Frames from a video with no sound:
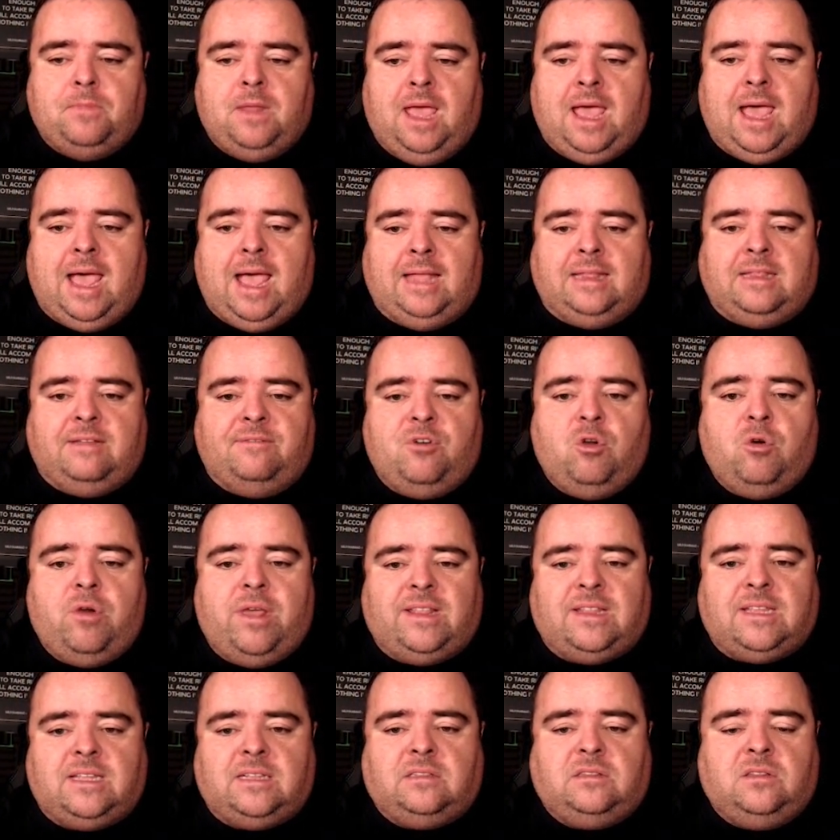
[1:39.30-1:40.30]
And I've
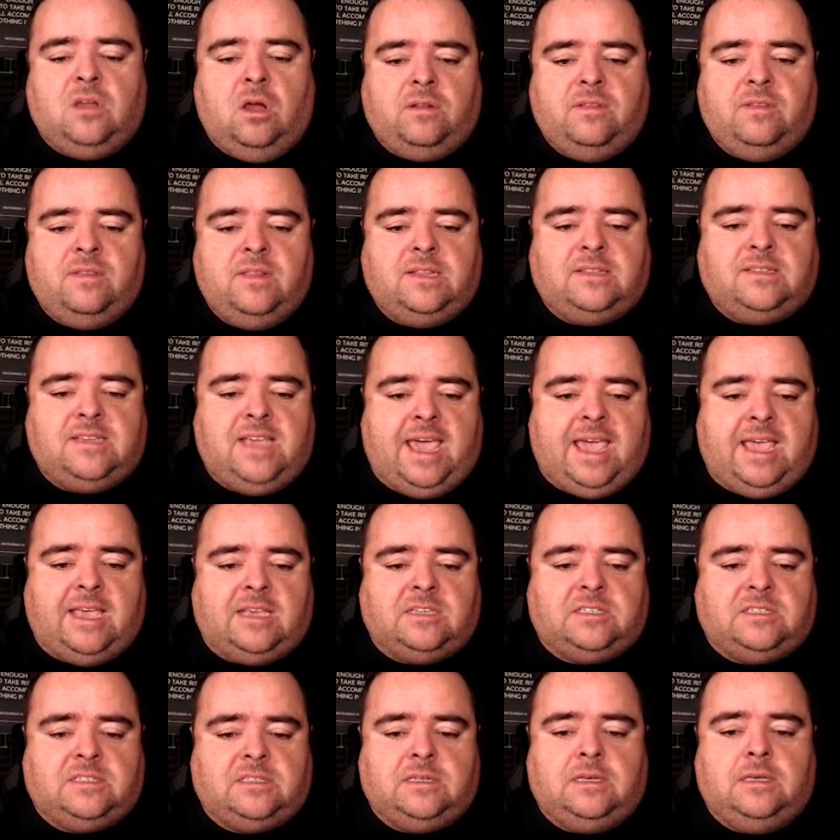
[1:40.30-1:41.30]
already done the
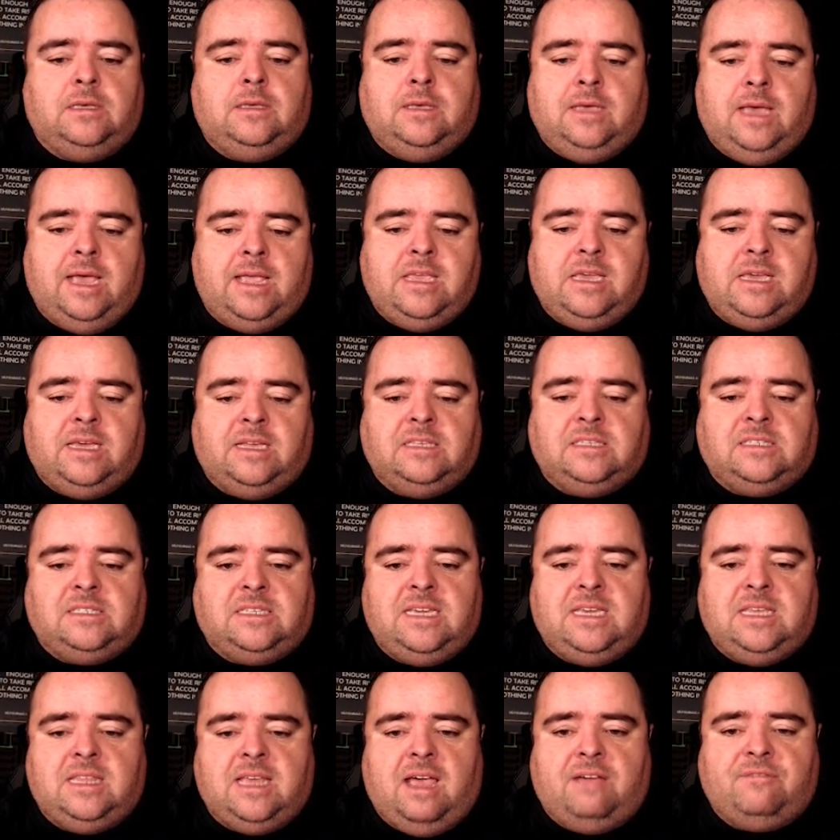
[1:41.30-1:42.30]
test, and you can
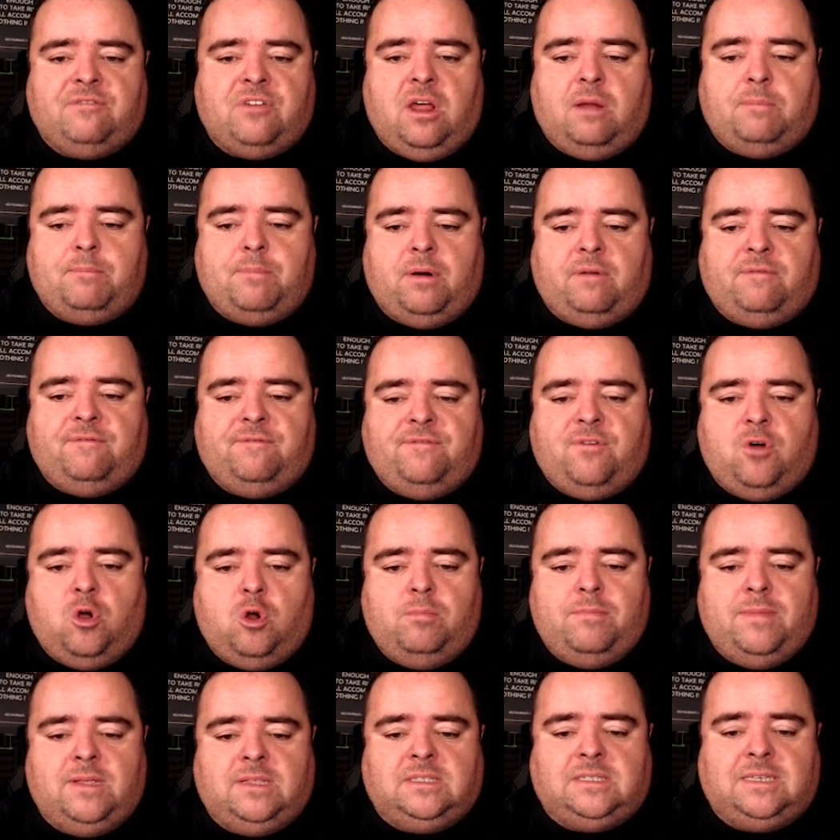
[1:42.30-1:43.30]
see that I've got a
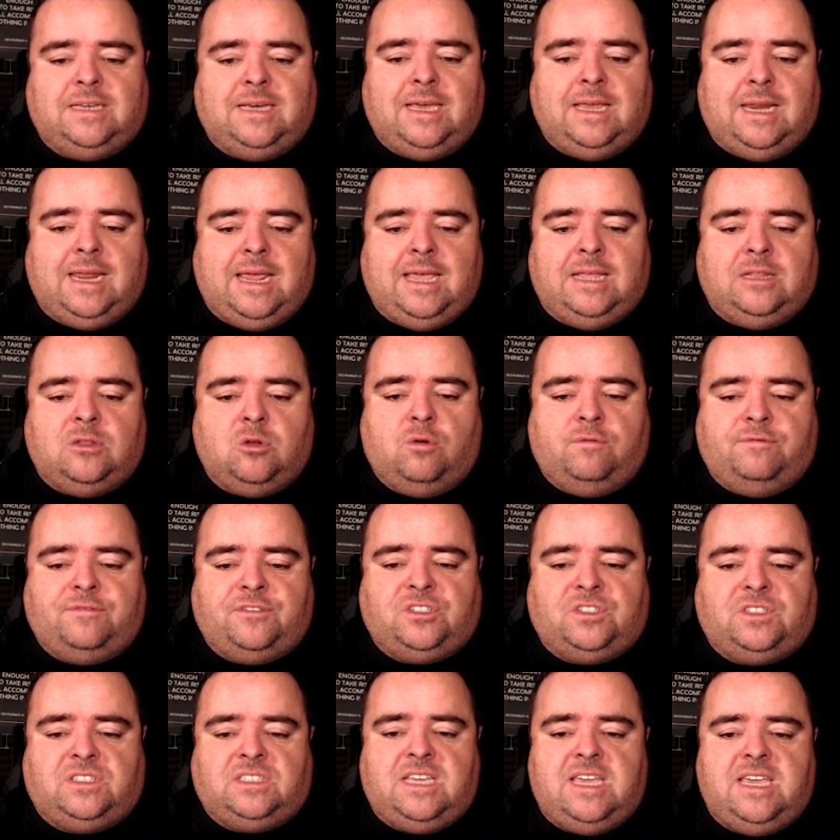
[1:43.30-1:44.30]
performance grade of
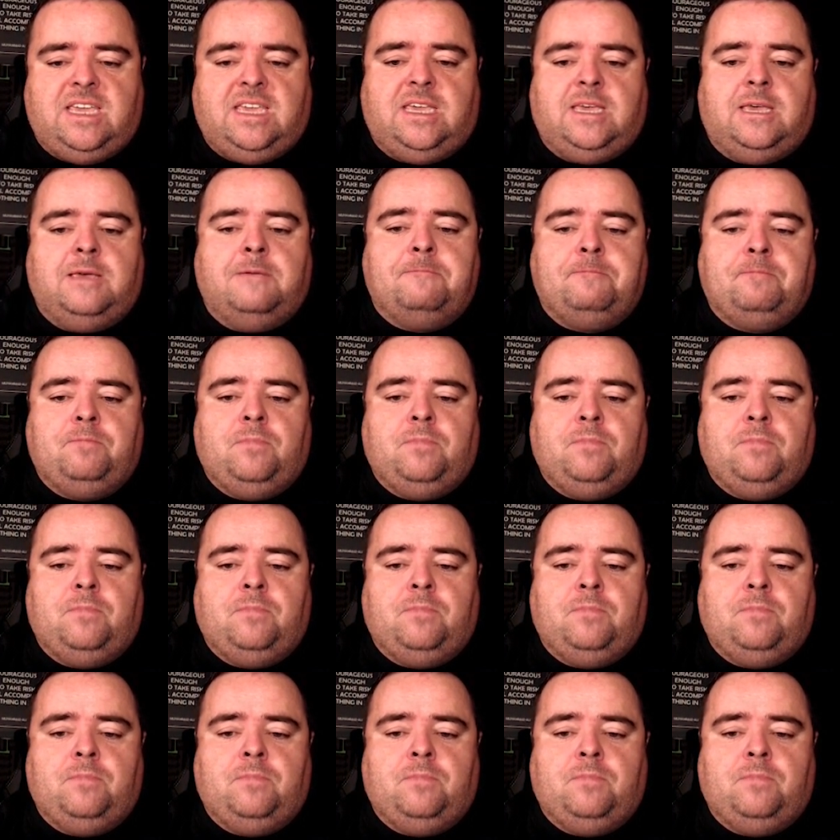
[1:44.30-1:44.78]
C.